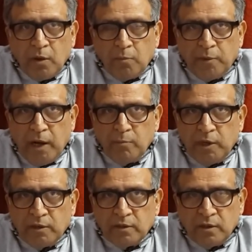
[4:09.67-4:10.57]

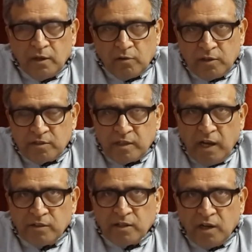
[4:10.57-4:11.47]
Brahmin.
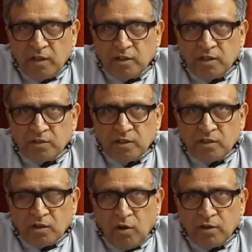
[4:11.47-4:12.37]
Criticizing others is
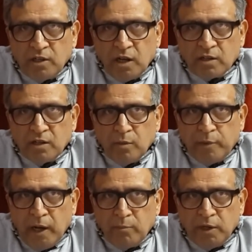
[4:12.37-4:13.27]
a conduct in a
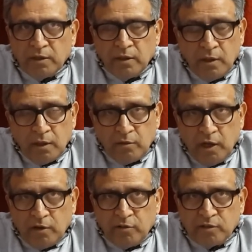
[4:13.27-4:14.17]
Brahmin
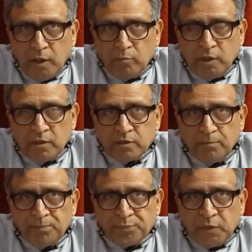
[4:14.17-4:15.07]
that resembles
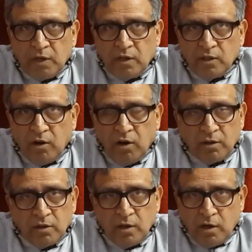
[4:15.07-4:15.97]
a
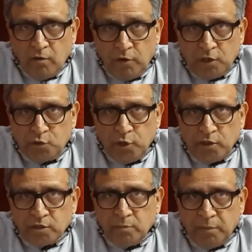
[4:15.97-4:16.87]

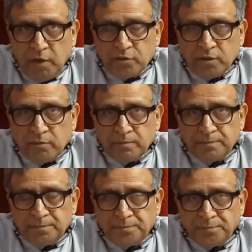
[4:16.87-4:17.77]
non-virtuous person.
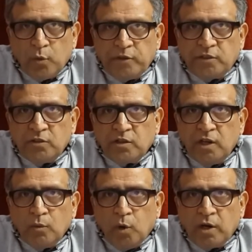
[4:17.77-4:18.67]
Question
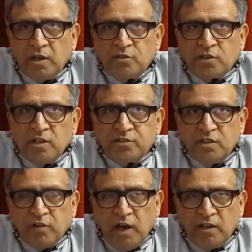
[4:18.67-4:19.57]
3. What instills
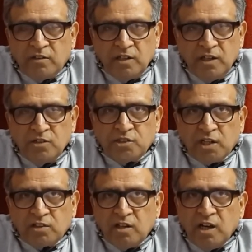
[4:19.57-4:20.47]
divinity in
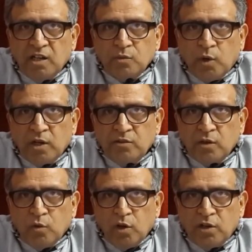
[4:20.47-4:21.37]
Kshatriyas? What is the
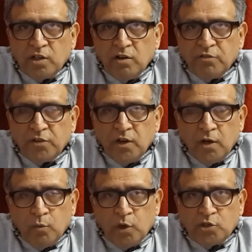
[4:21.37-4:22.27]
quality of
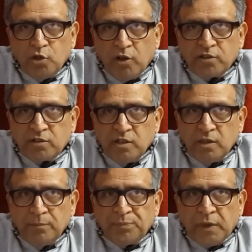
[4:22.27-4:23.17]

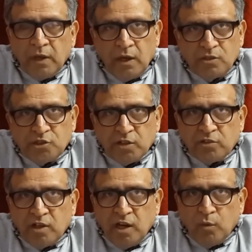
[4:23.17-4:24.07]
virtuosity in
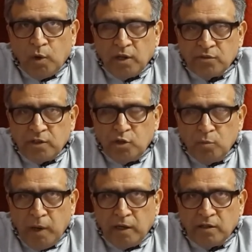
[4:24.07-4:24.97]
Kshatriya? What is the
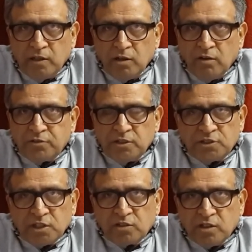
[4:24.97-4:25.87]
humanity of
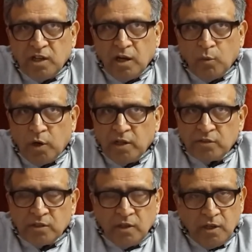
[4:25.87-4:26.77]
Kshatriya? What
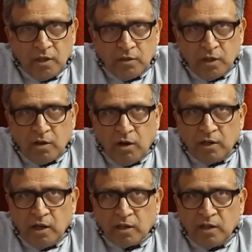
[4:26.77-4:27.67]
is the
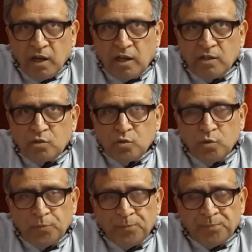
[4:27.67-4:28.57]
conduct akin
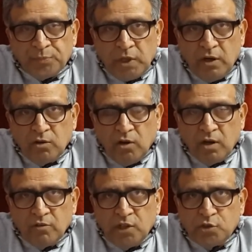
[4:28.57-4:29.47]
to a
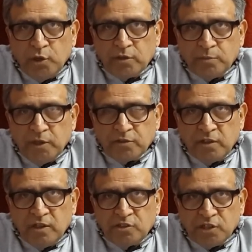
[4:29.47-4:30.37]
non-virtuous person
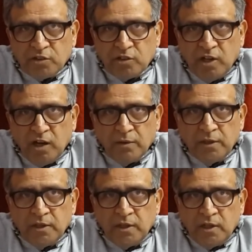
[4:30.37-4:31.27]
in Kshatriya?
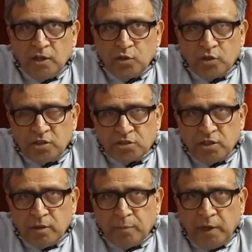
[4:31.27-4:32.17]

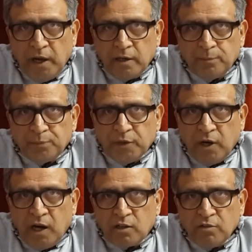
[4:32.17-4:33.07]
Yudhishthir replied, the
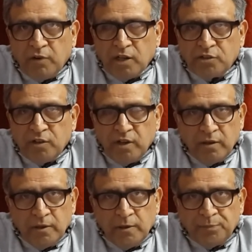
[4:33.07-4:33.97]
art of
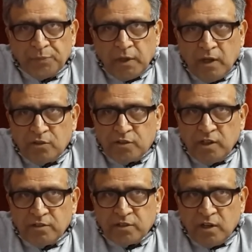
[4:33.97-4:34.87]
archery
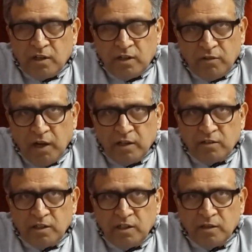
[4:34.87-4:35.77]
instills
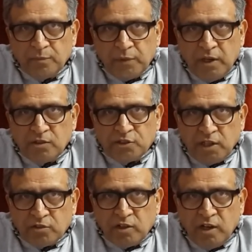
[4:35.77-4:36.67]
divinity in
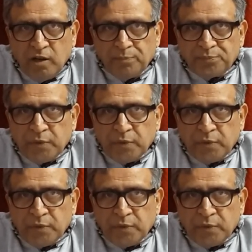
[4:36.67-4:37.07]
Kshatriya.